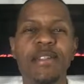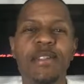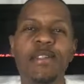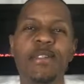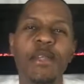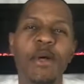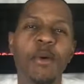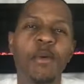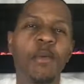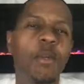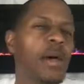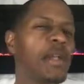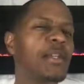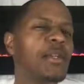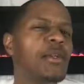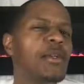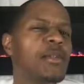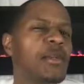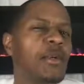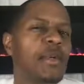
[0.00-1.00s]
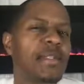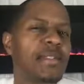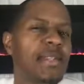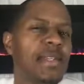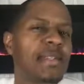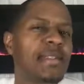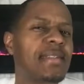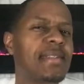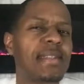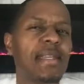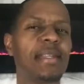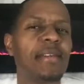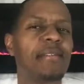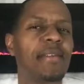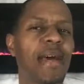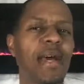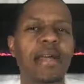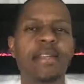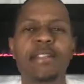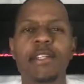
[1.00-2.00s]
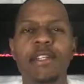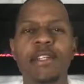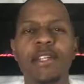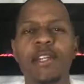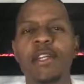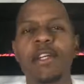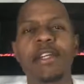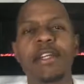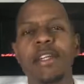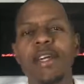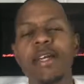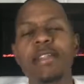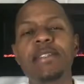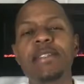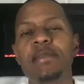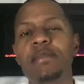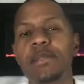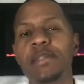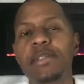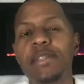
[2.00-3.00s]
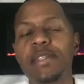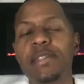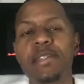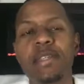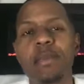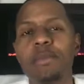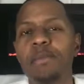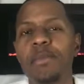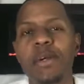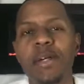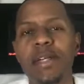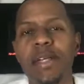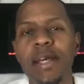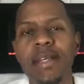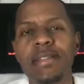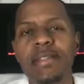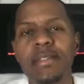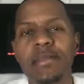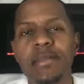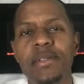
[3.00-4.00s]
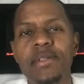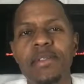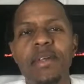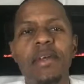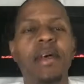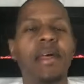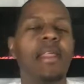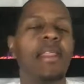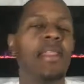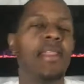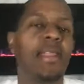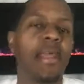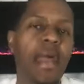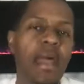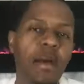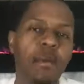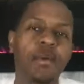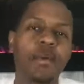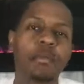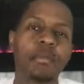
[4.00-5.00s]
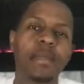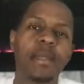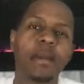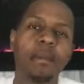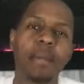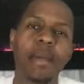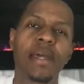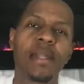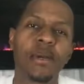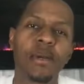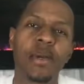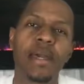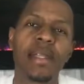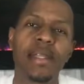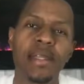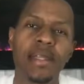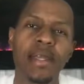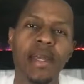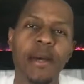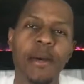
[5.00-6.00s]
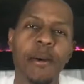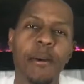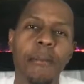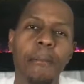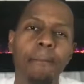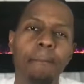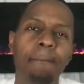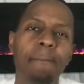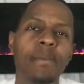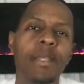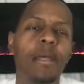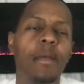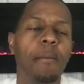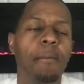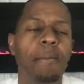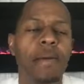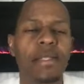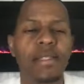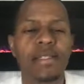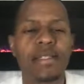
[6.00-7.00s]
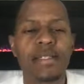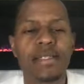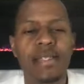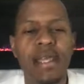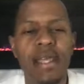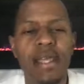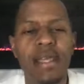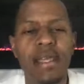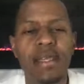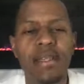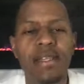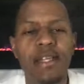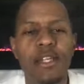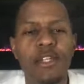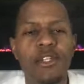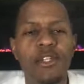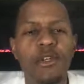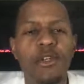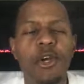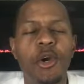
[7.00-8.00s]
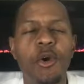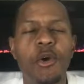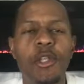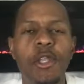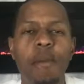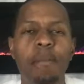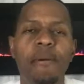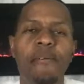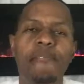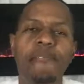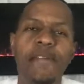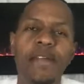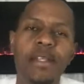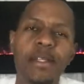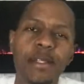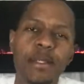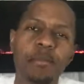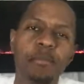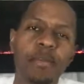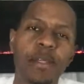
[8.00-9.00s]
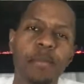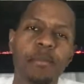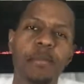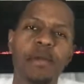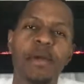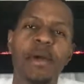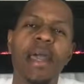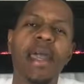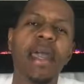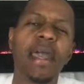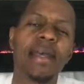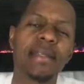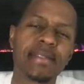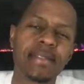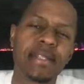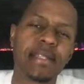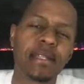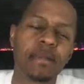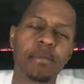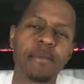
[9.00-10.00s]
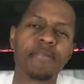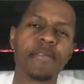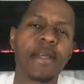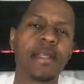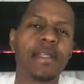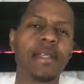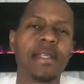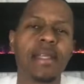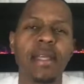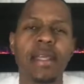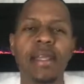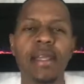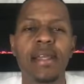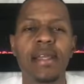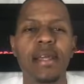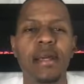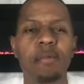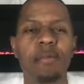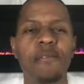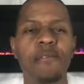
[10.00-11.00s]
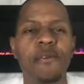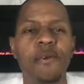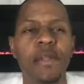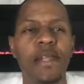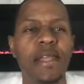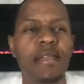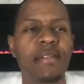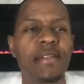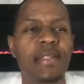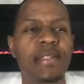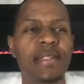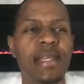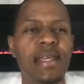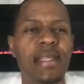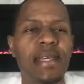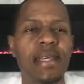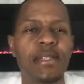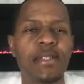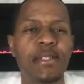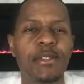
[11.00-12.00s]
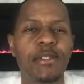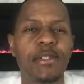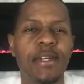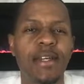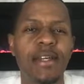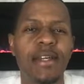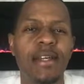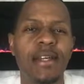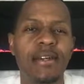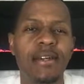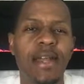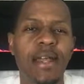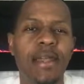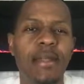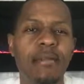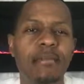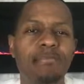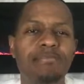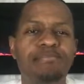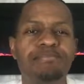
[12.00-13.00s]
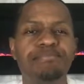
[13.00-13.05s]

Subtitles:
So what are you doing to incentivize your current customers to send more customers? That would be a better way to go. But instead, you going up offending people, asking them if they need a haircut before they even say they do, right?